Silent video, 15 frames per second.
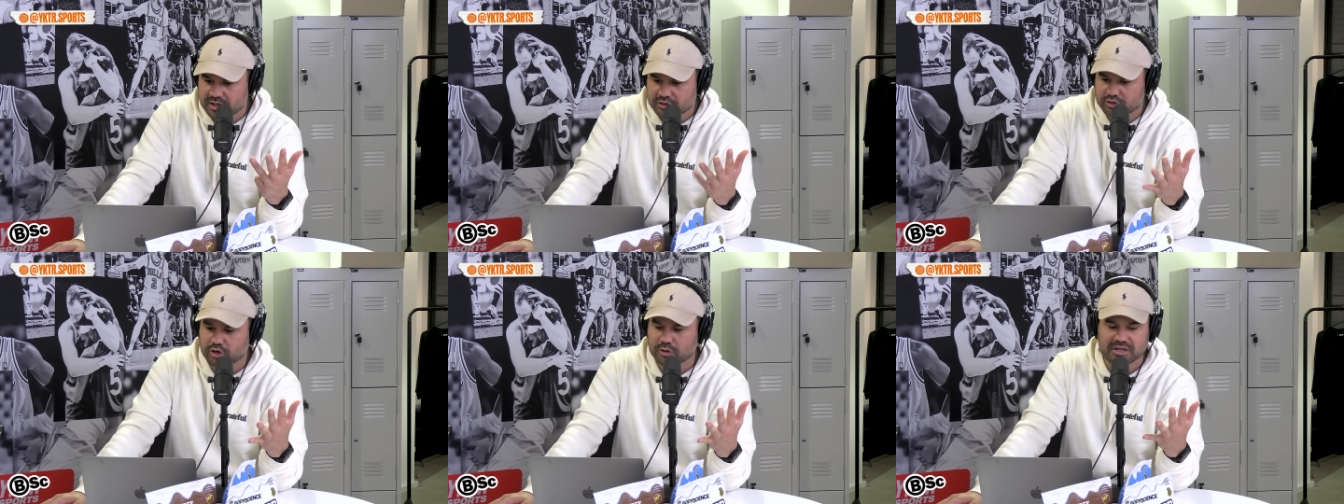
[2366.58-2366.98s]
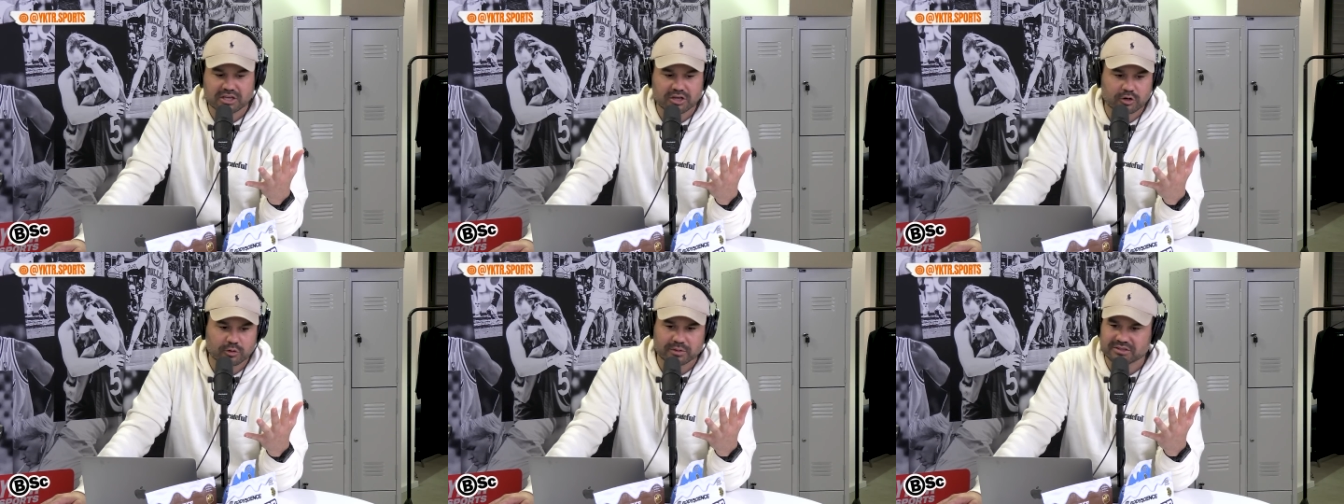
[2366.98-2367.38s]
Tommy
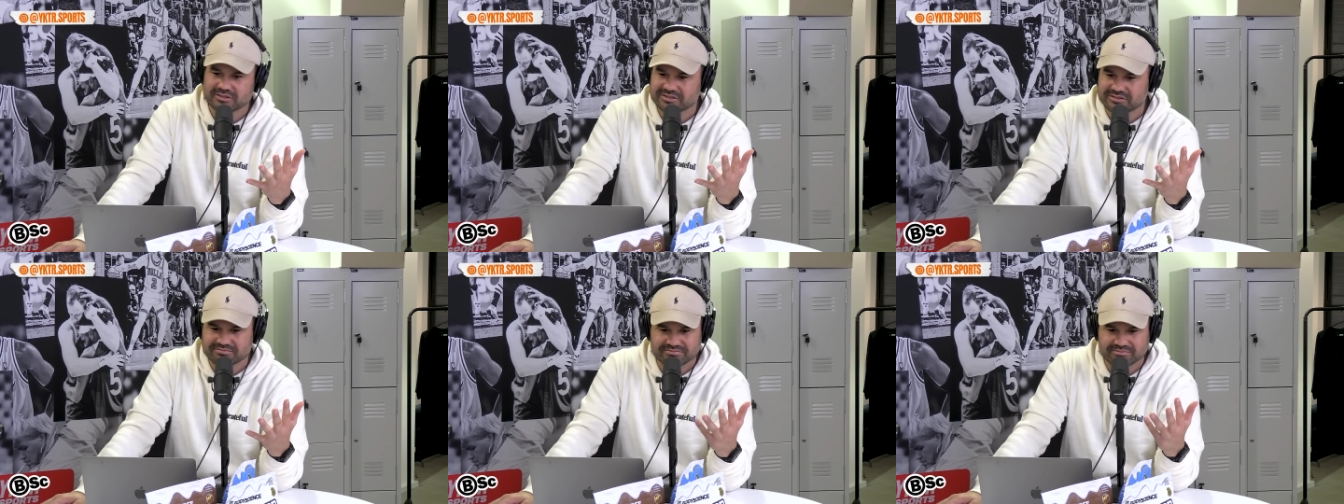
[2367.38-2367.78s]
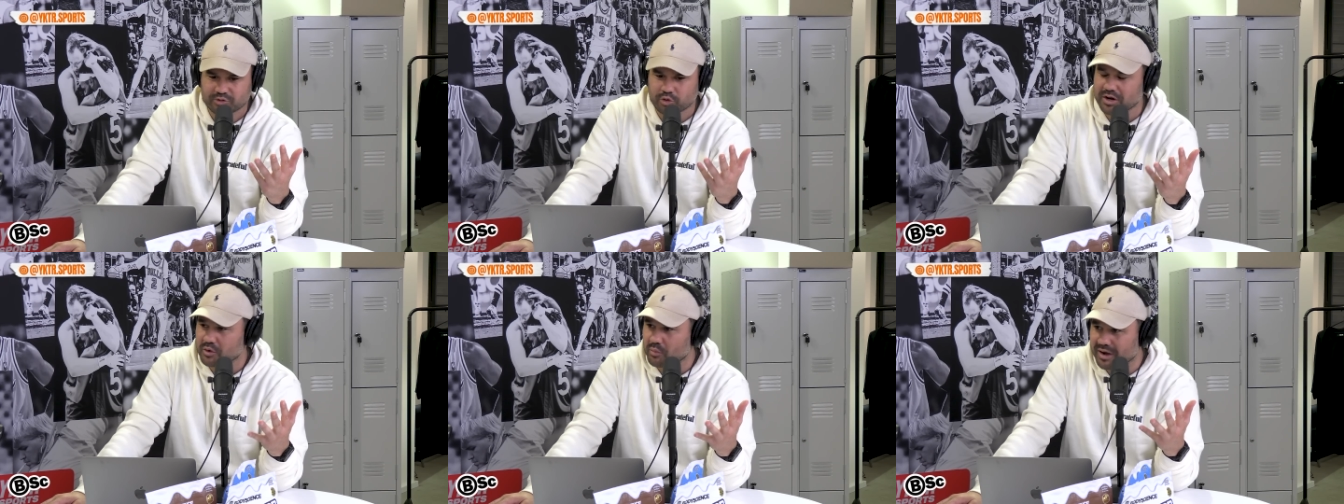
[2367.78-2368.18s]
Gilbert's
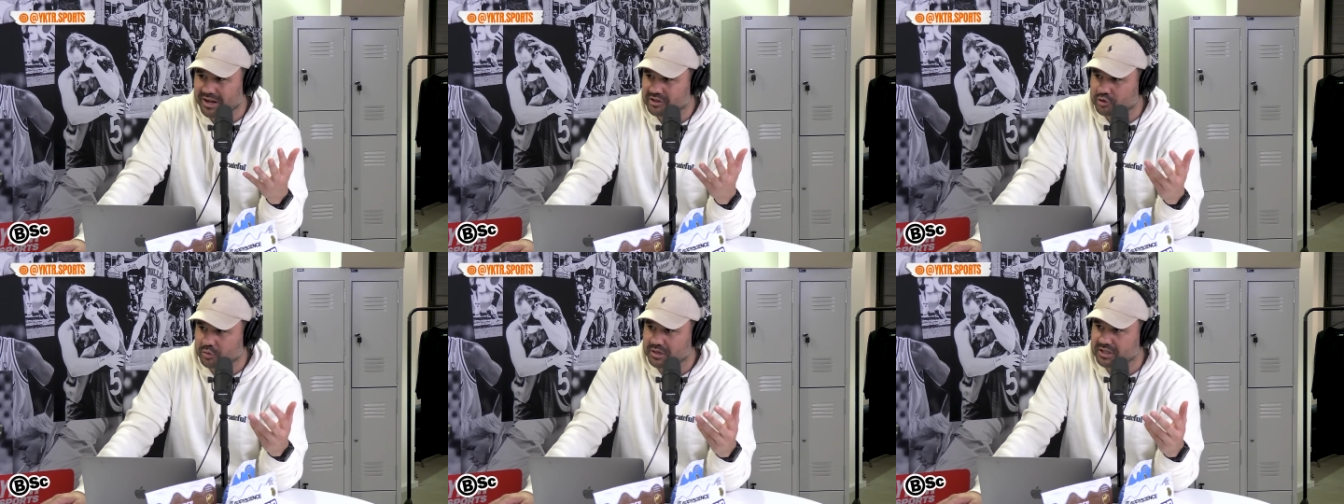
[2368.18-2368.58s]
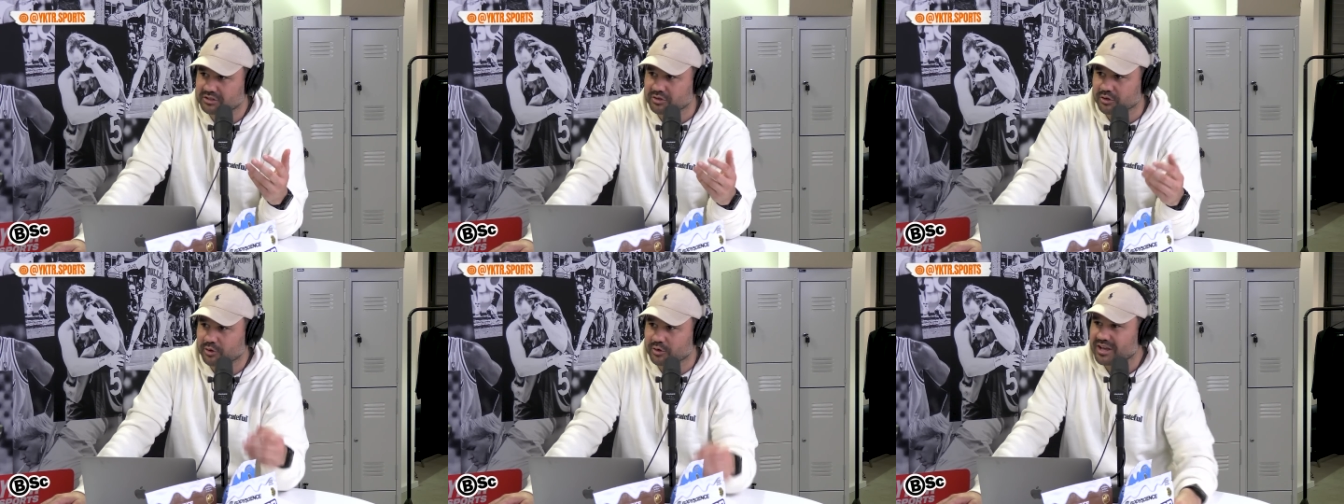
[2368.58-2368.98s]
21,
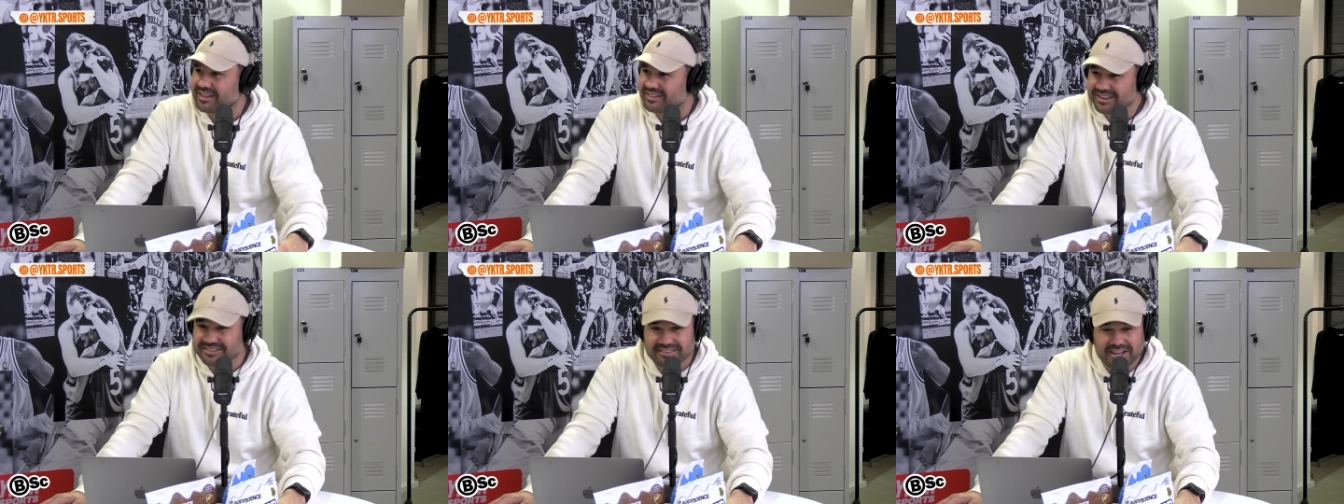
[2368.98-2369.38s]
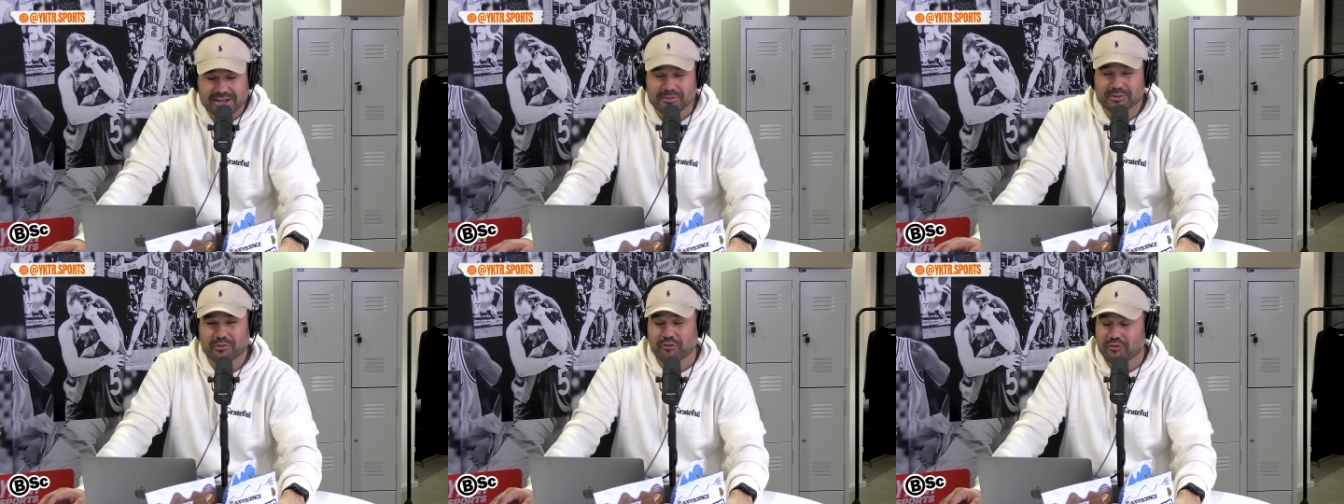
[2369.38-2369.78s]
22. Their
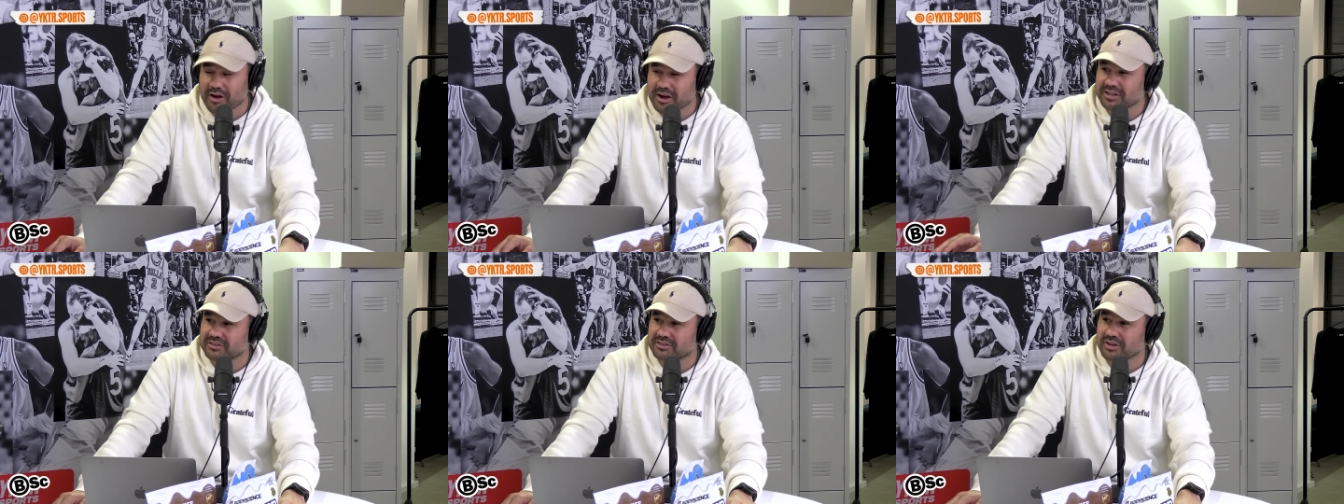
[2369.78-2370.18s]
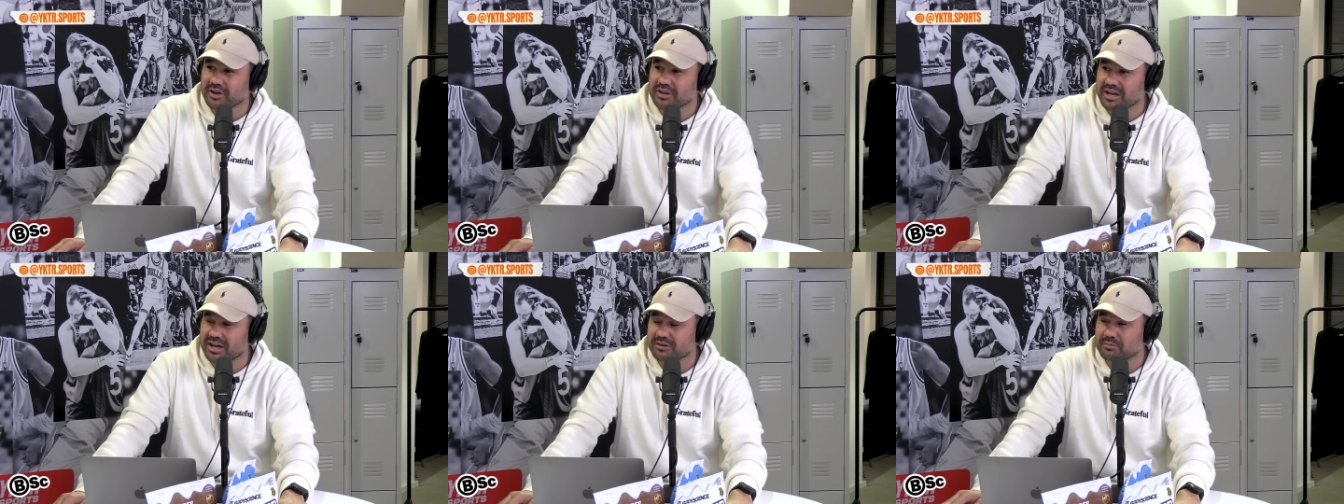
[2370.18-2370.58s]
team is fucking so
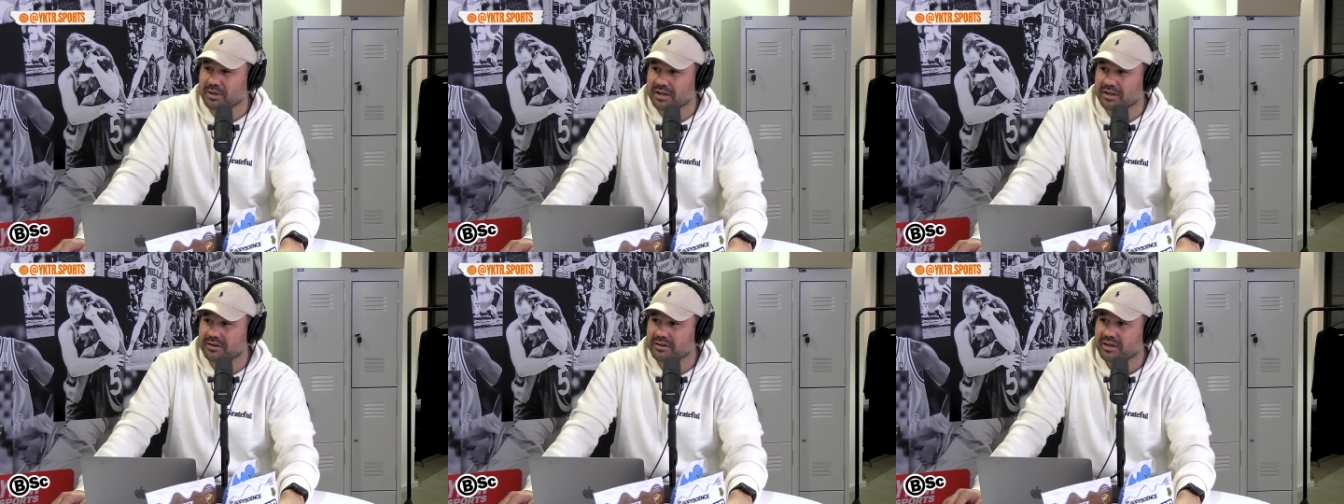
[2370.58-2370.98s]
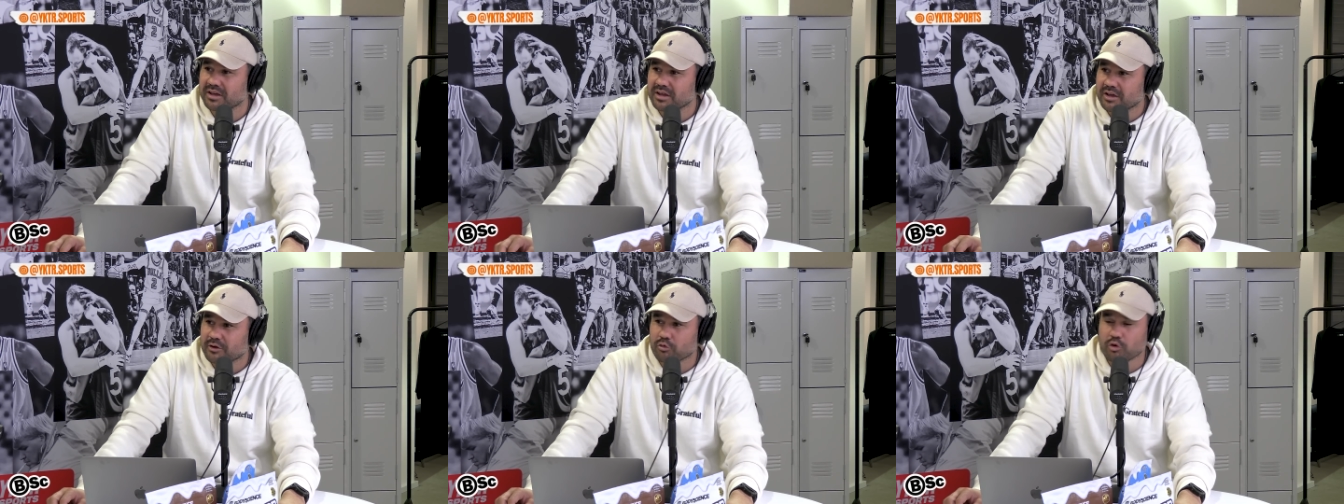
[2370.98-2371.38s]
young, man.